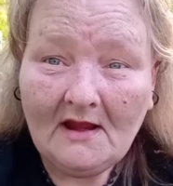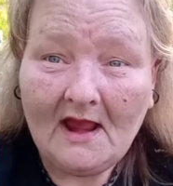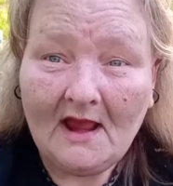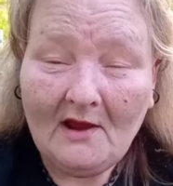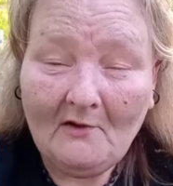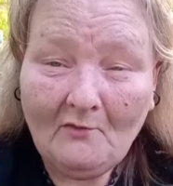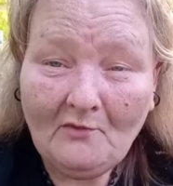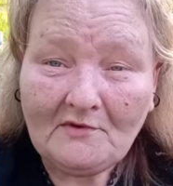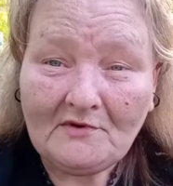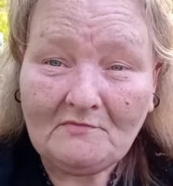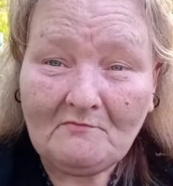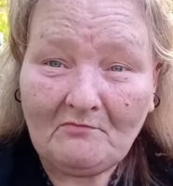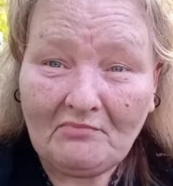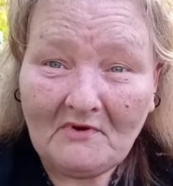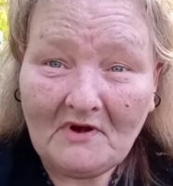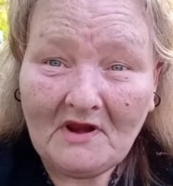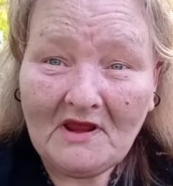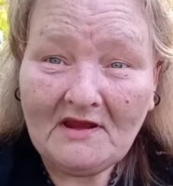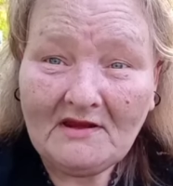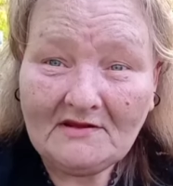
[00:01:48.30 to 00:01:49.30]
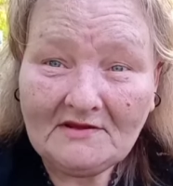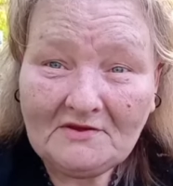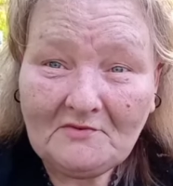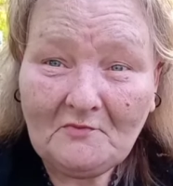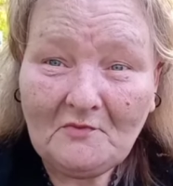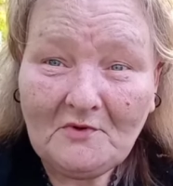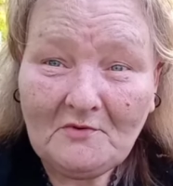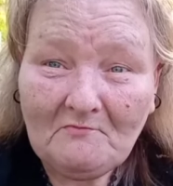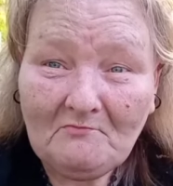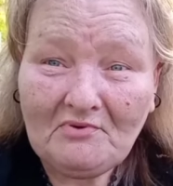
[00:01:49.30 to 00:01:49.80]
I was blessed
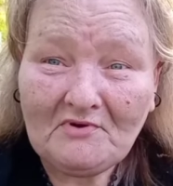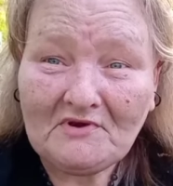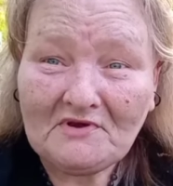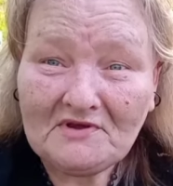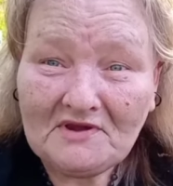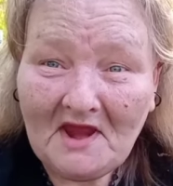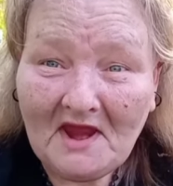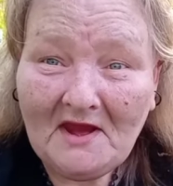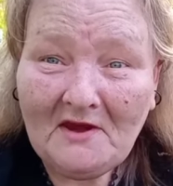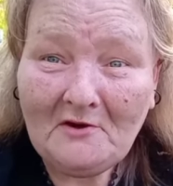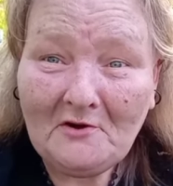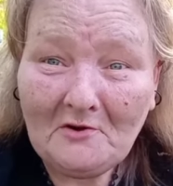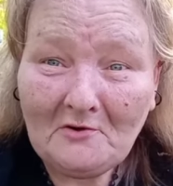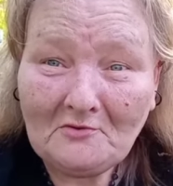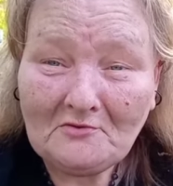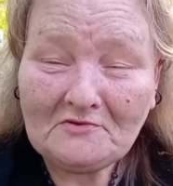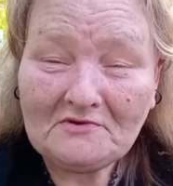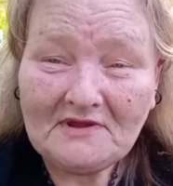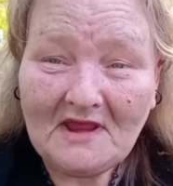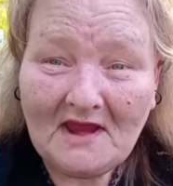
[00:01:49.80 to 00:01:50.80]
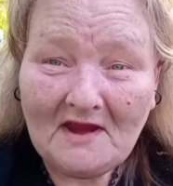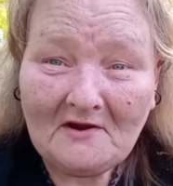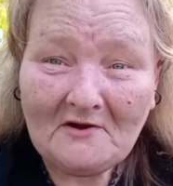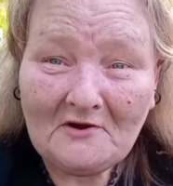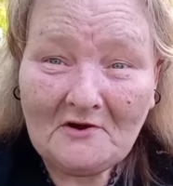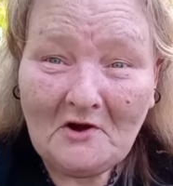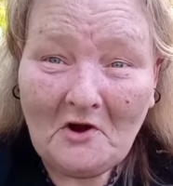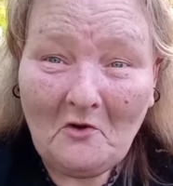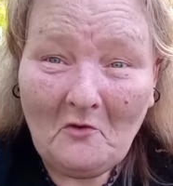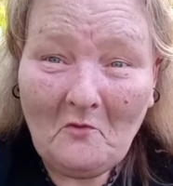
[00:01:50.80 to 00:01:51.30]
with potatoes out
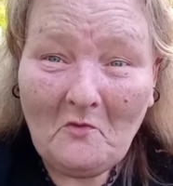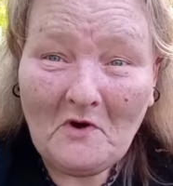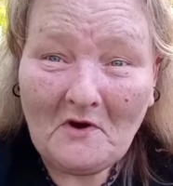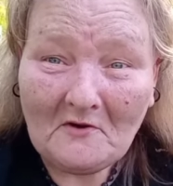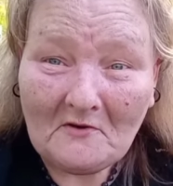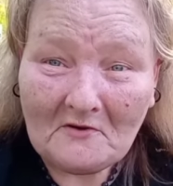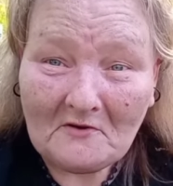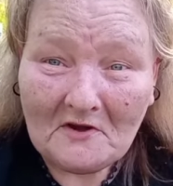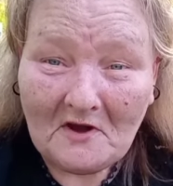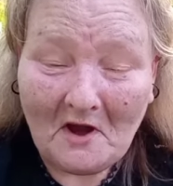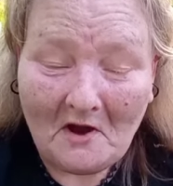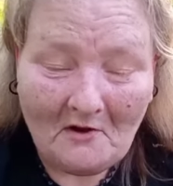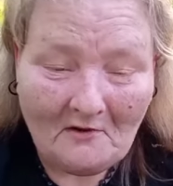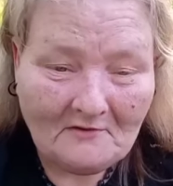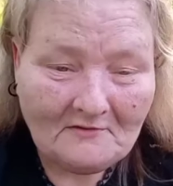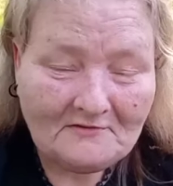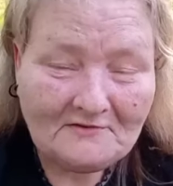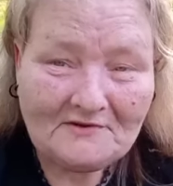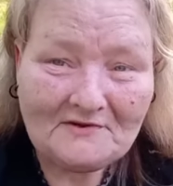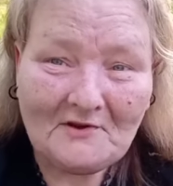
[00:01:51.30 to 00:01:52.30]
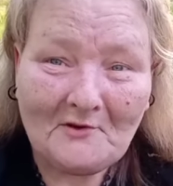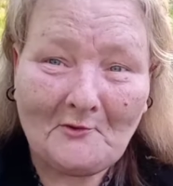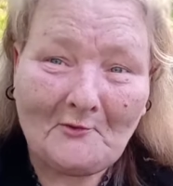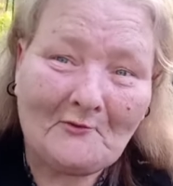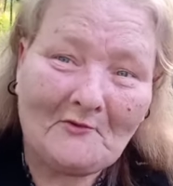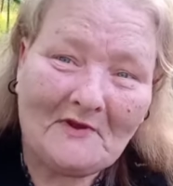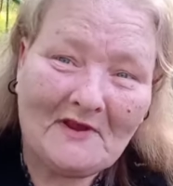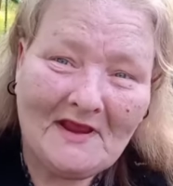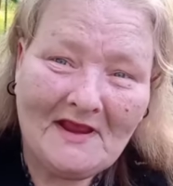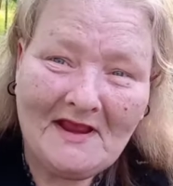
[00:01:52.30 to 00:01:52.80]
of nowhere, y'all. So
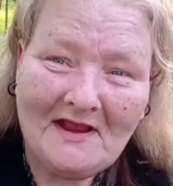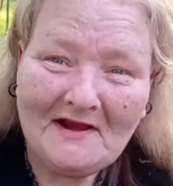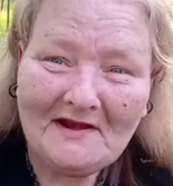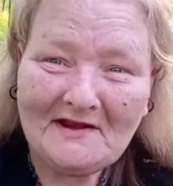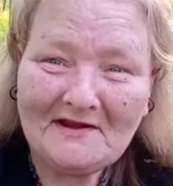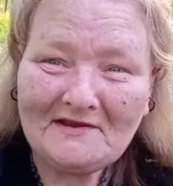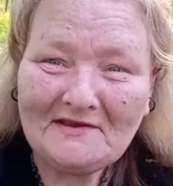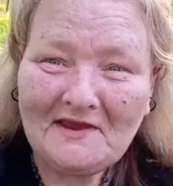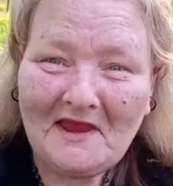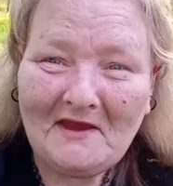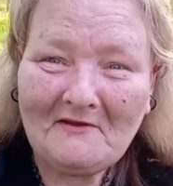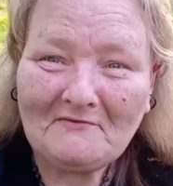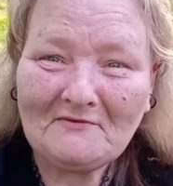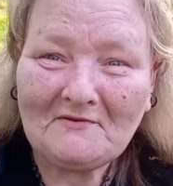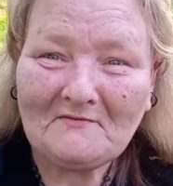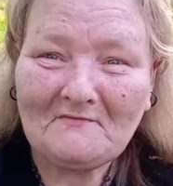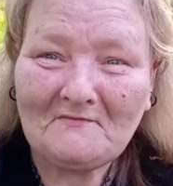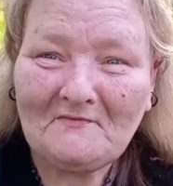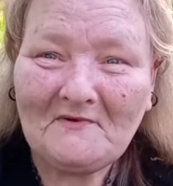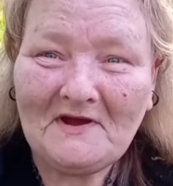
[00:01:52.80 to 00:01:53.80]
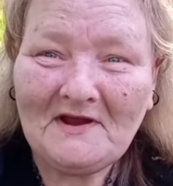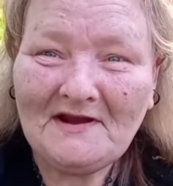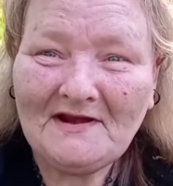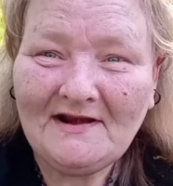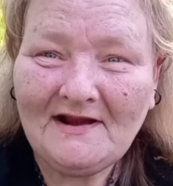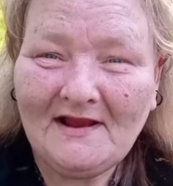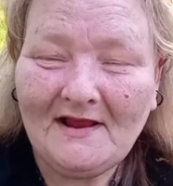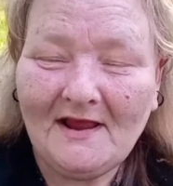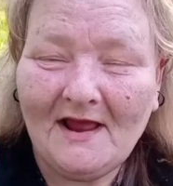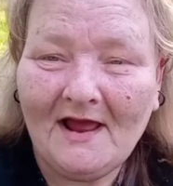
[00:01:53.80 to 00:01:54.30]
let's have some
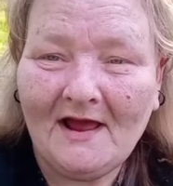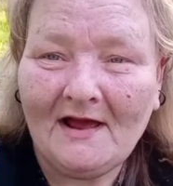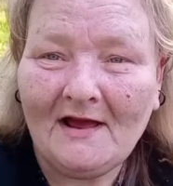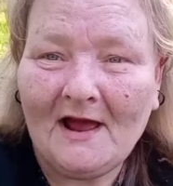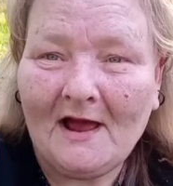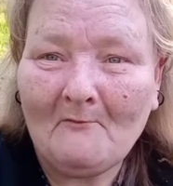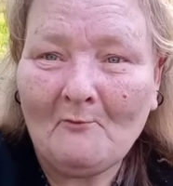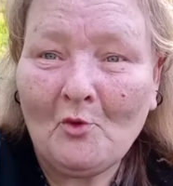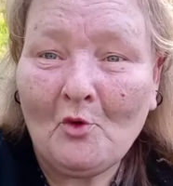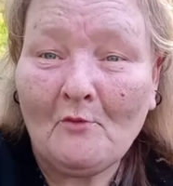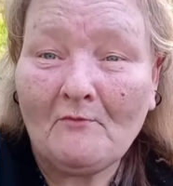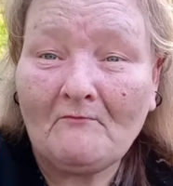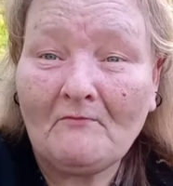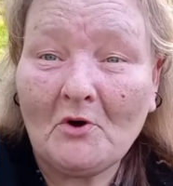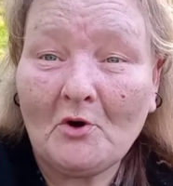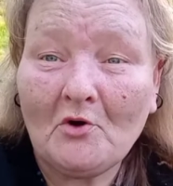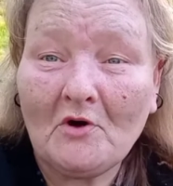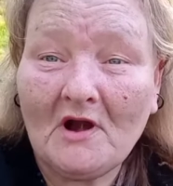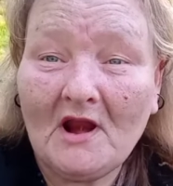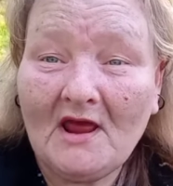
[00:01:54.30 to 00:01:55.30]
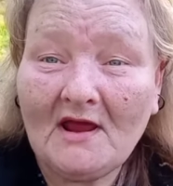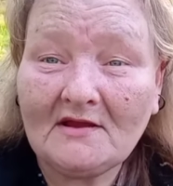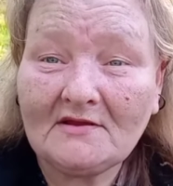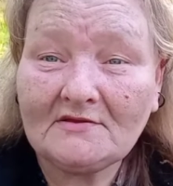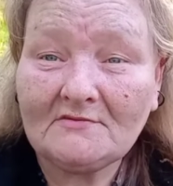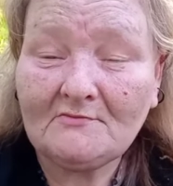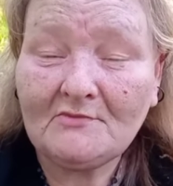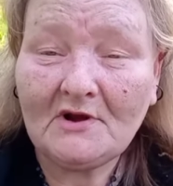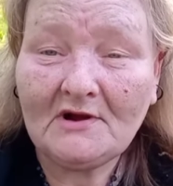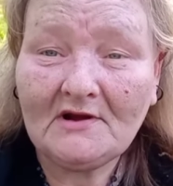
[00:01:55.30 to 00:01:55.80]
fun. I'm going to fertilize
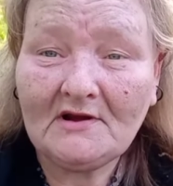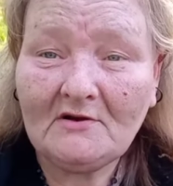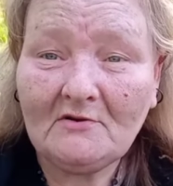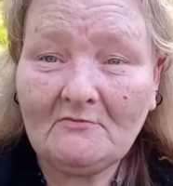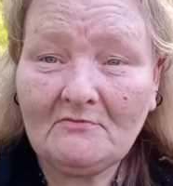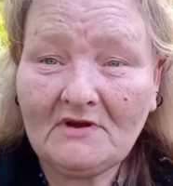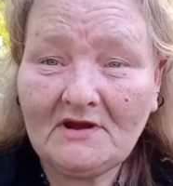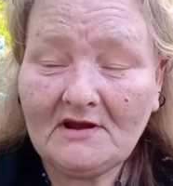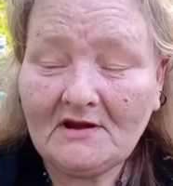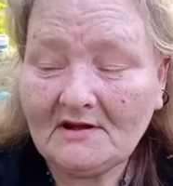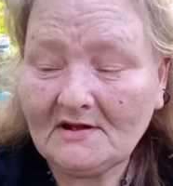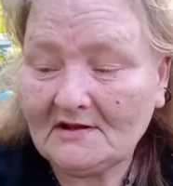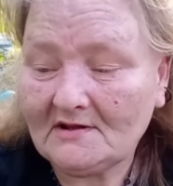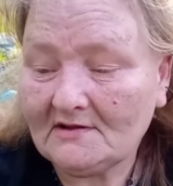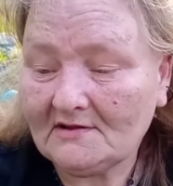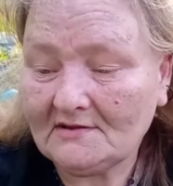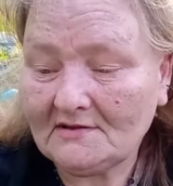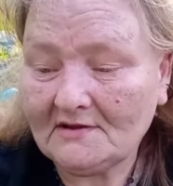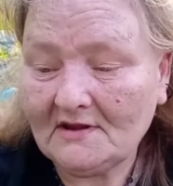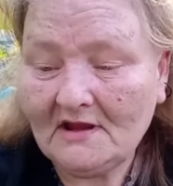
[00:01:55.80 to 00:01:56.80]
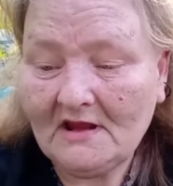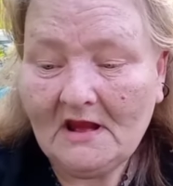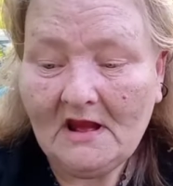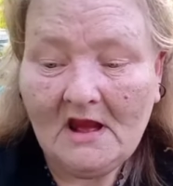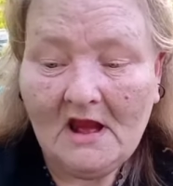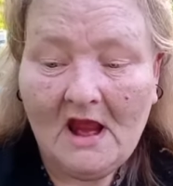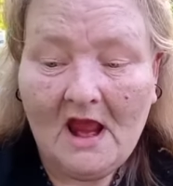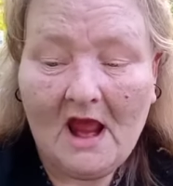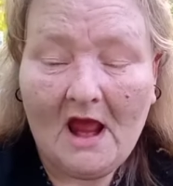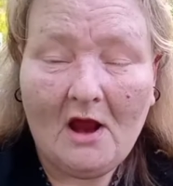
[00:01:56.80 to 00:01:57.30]
them a little bit because
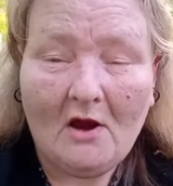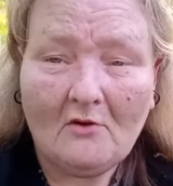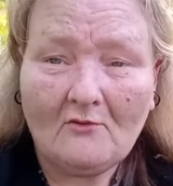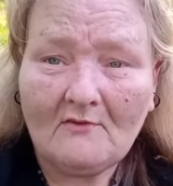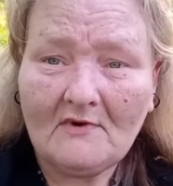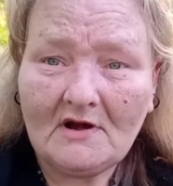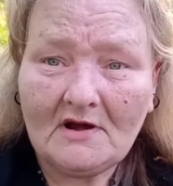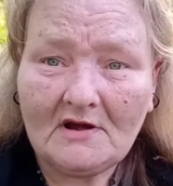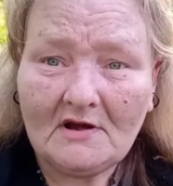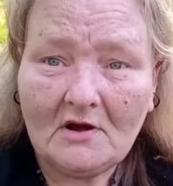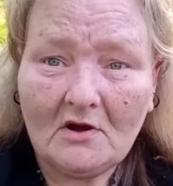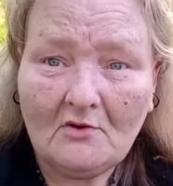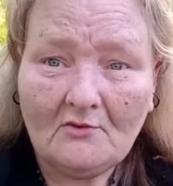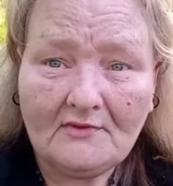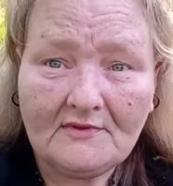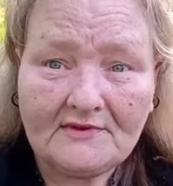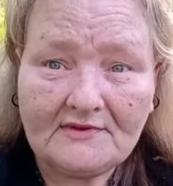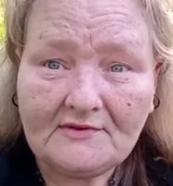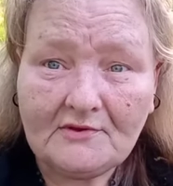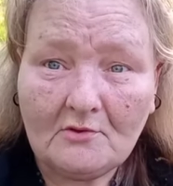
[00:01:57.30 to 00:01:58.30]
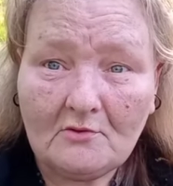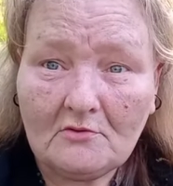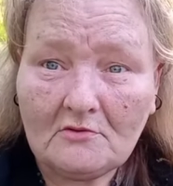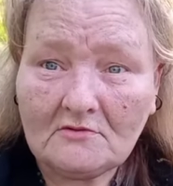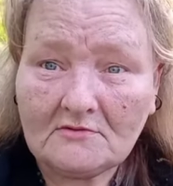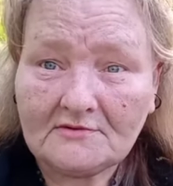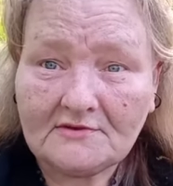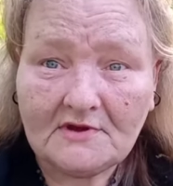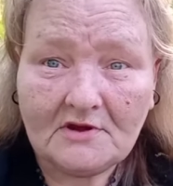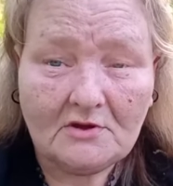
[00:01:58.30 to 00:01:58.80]
I already know the
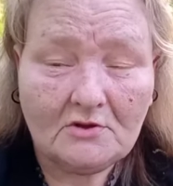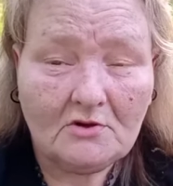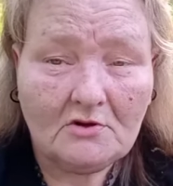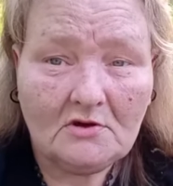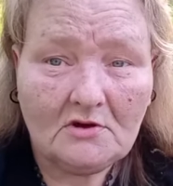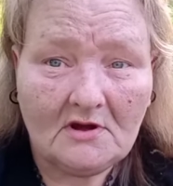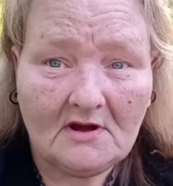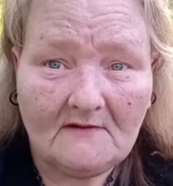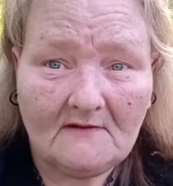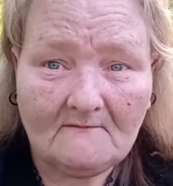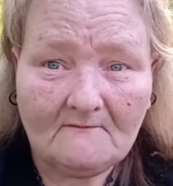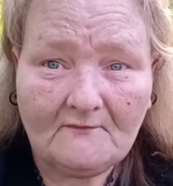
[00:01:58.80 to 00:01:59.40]
soil's good and